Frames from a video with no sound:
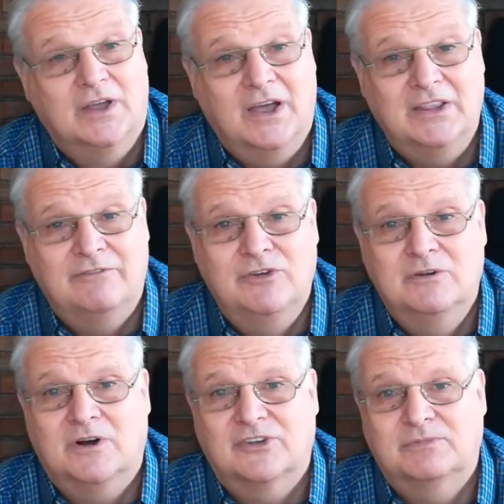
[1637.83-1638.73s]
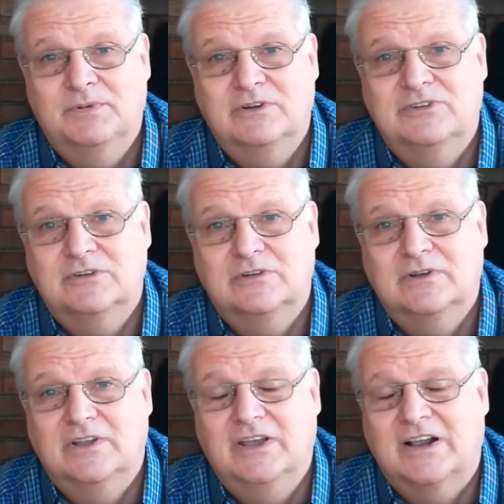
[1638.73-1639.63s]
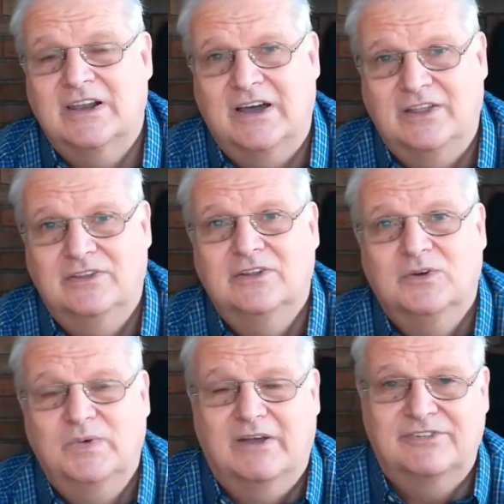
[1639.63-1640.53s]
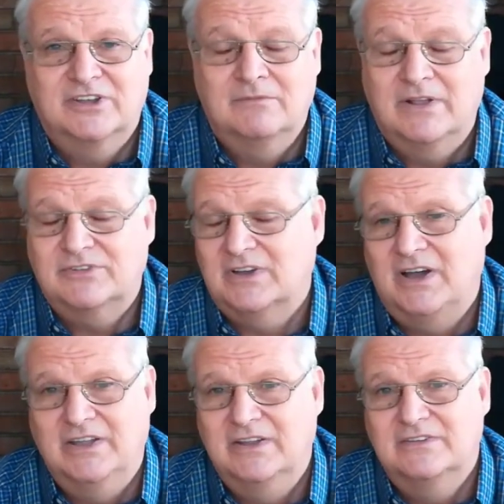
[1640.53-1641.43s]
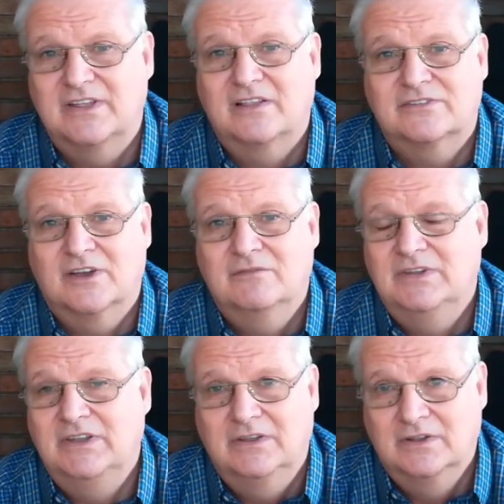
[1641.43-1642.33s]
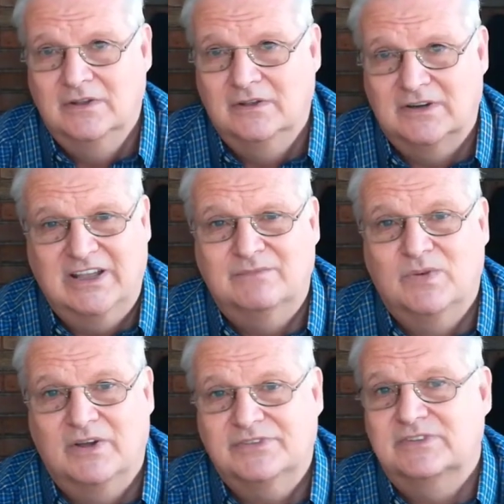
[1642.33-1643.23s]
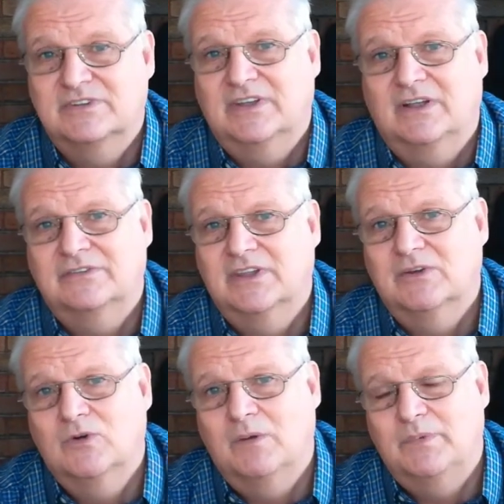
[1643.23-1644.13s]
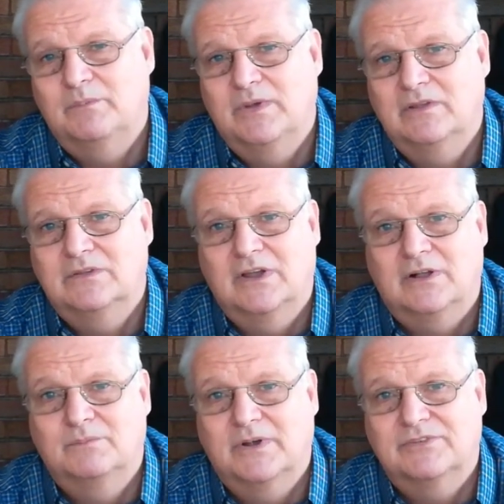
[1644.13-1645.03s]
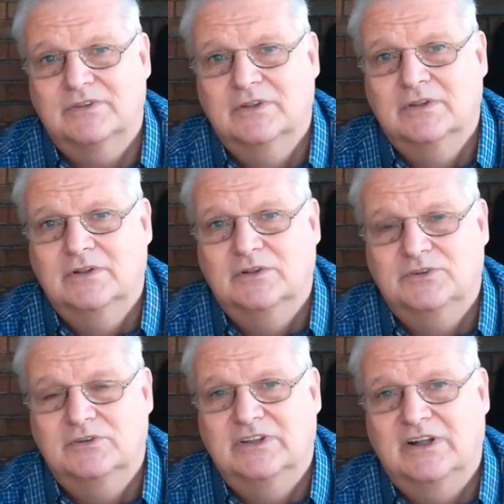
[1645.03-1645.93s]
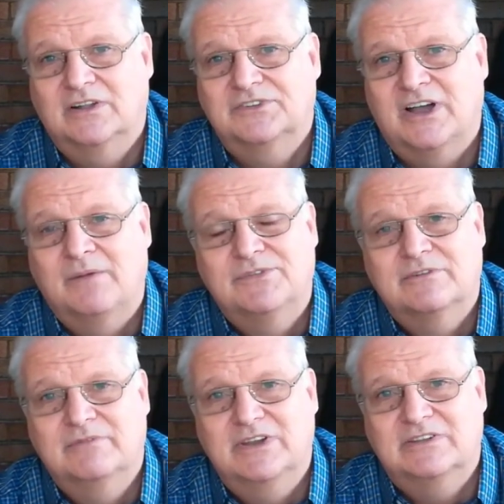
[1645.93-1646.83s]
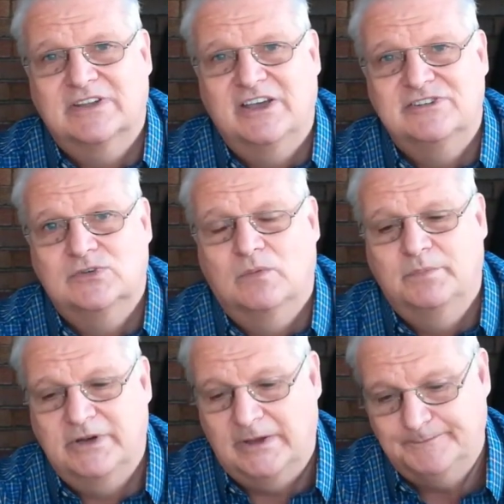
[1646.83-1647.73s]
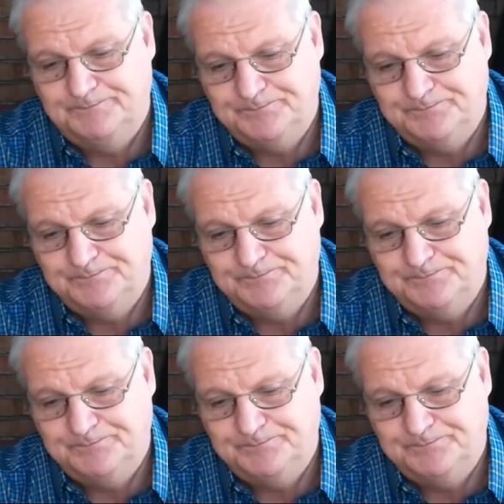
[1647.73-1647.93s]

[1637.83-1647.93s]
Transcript: And if you are spiritually inclined, we have so much guidance and so many great masters out there who are prepared to help us during our times of meditation or prayer.